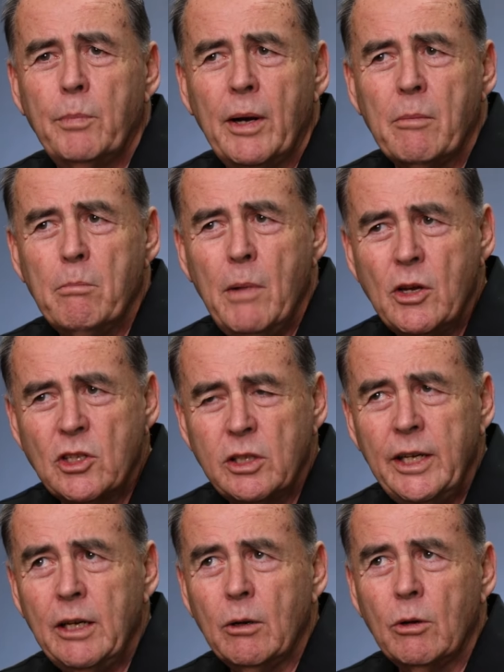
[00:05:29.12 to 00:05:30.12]
But
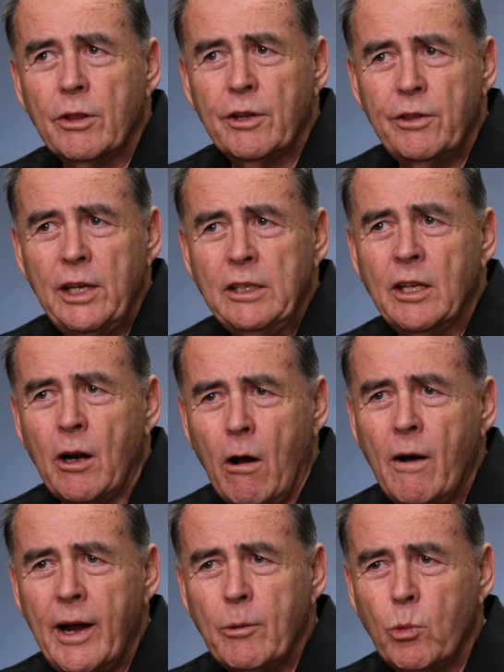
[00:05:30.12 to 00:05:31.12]
mostly the thing that
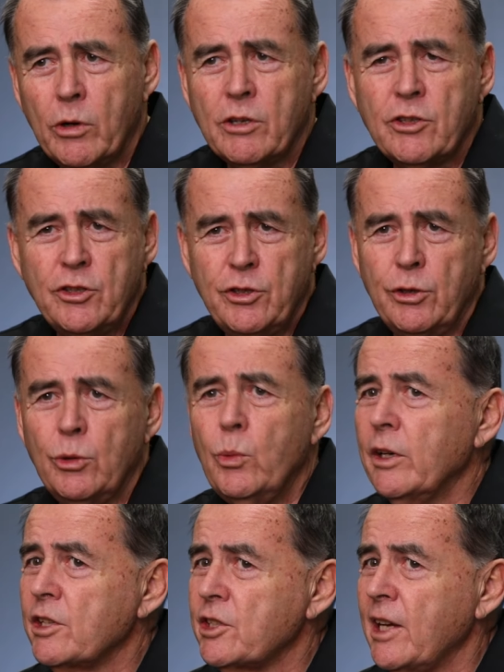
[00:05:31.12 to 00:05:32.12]
I wanted to do
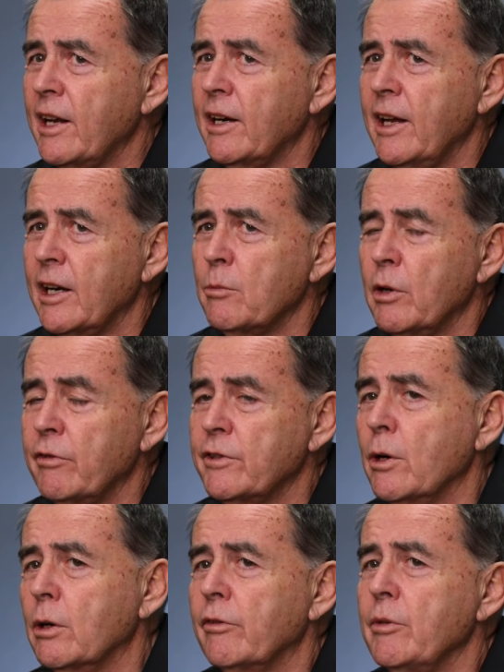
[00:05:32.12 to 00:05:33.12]
when I started out in my
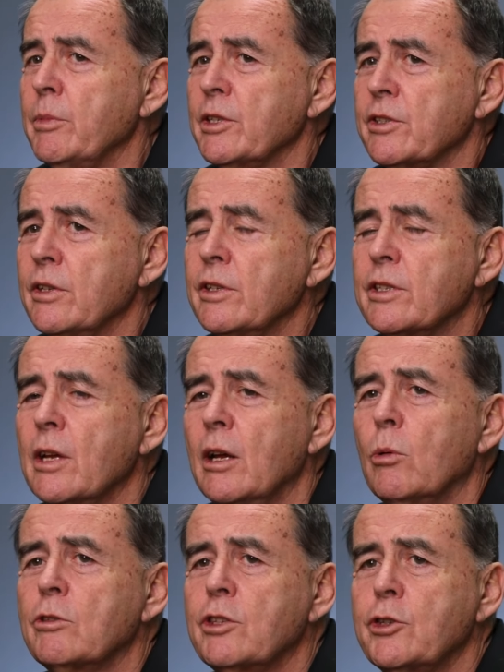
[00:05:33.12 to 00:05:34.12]
photography business
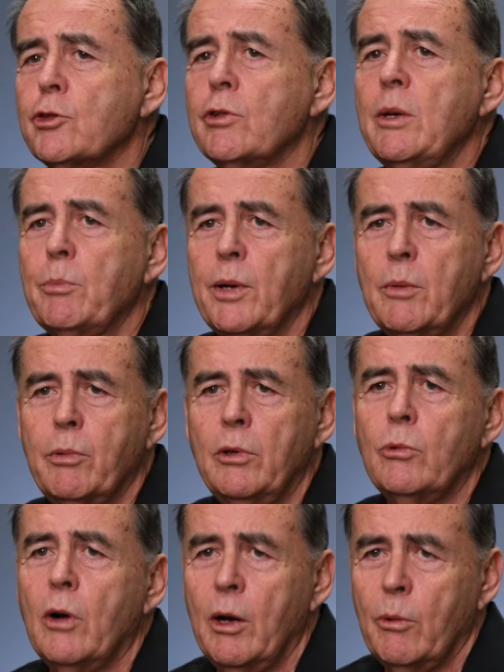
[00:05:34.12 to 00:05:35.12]
was to treat people the